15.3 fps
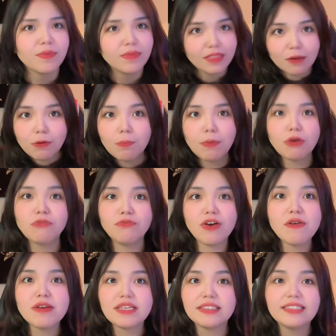They were both
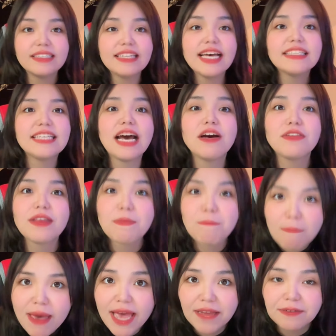foeys and that's how they
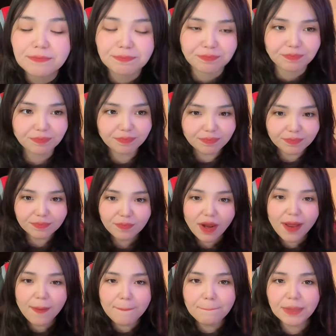met.
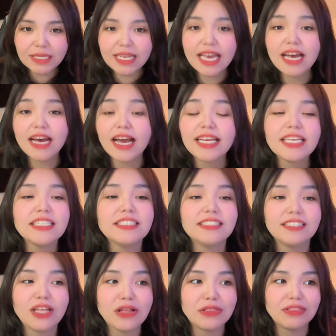But yeah, I guess
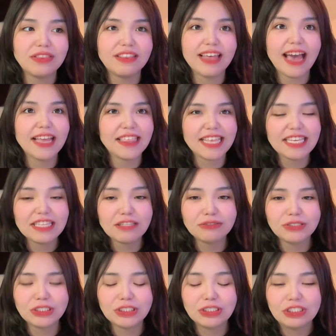I think they're
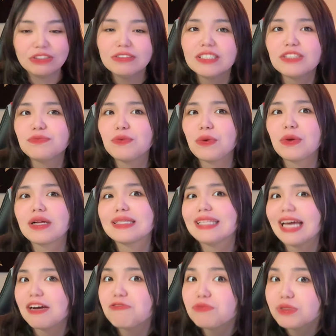just doing this for
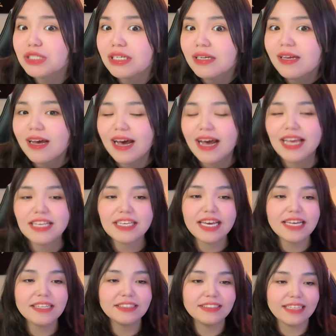clout. I
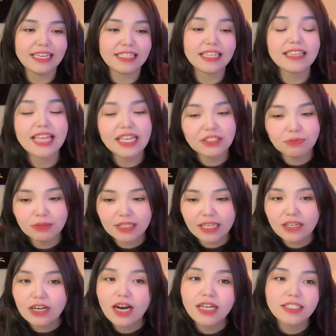guess like that's what
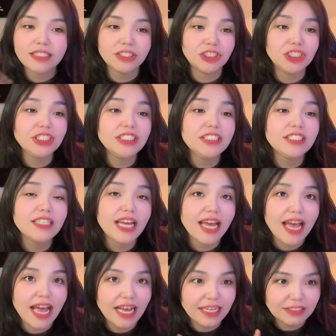they got because she
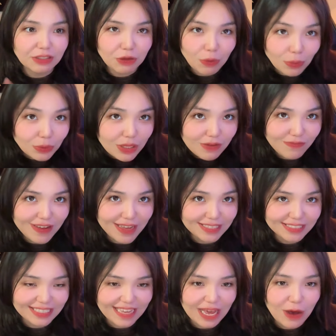has an
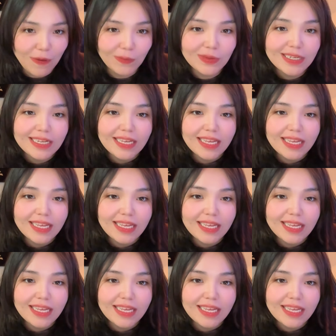OnlyFans account